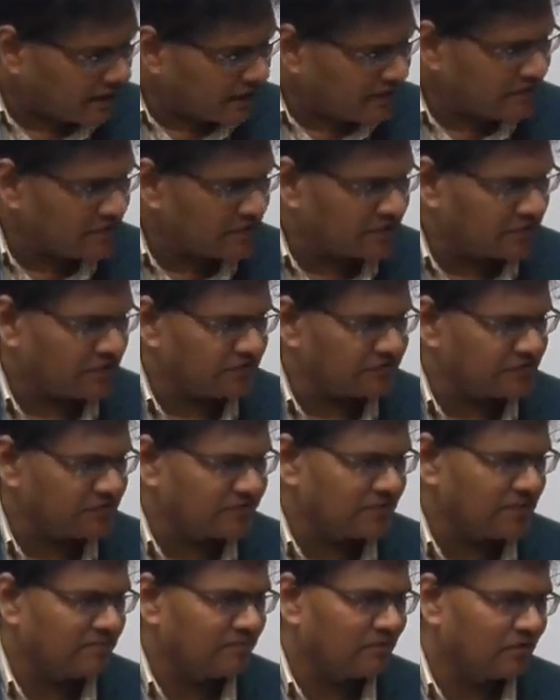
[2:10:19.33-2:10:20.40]
analyze
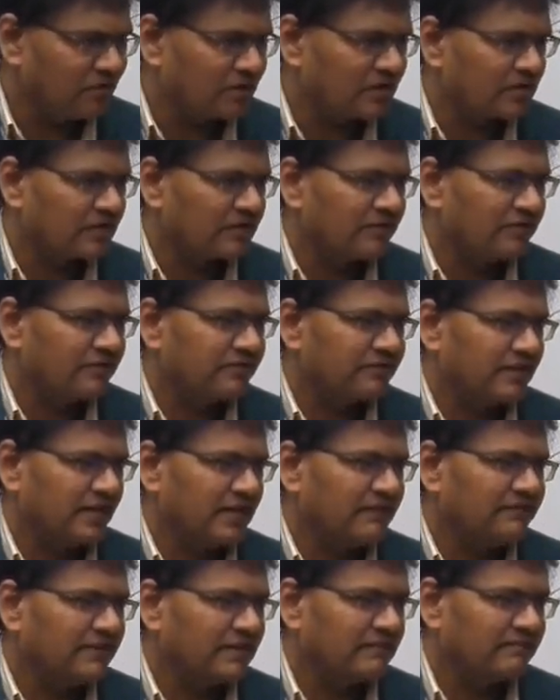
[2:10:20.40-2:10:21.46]
disasters in a more
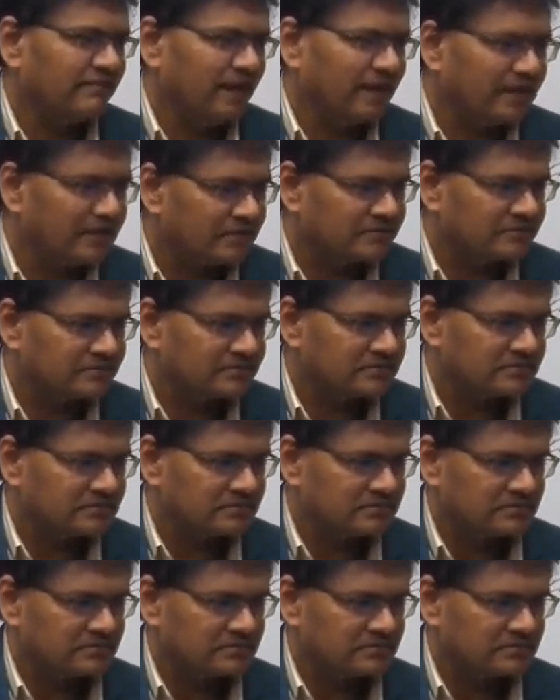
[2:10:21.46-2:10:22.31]
scientific manner